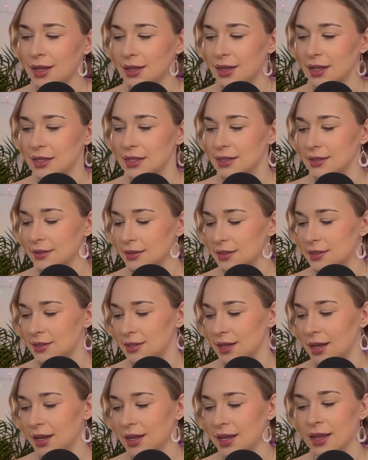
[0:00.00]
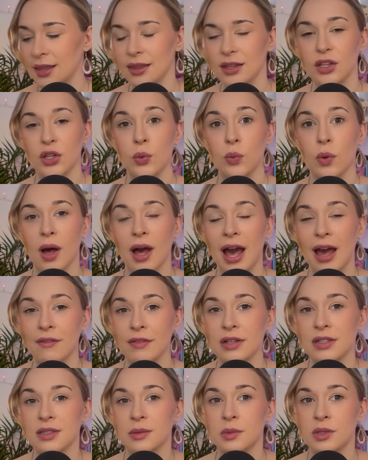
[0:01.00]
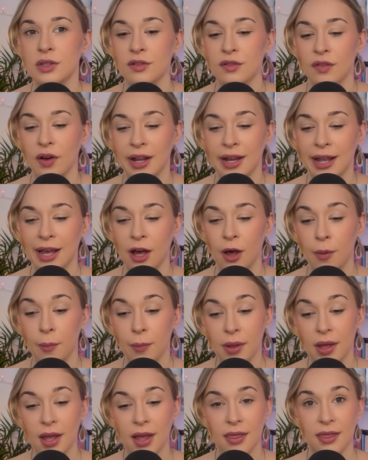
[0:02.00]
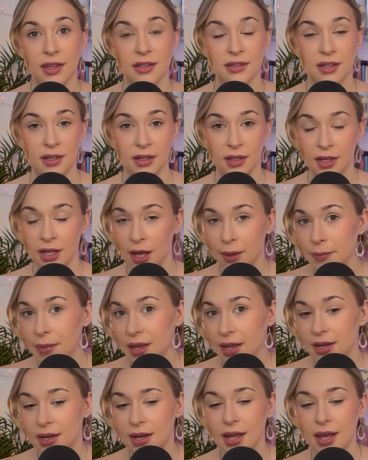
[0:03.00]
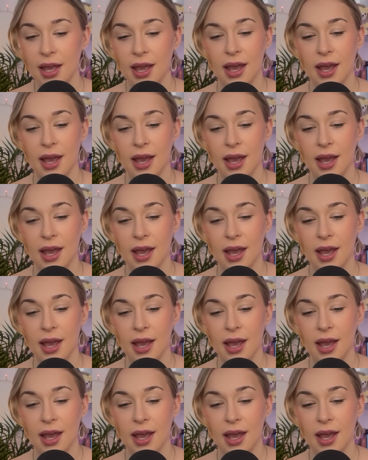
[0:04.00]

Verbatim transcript: then this is saying here that you are having some divine help that's going to come in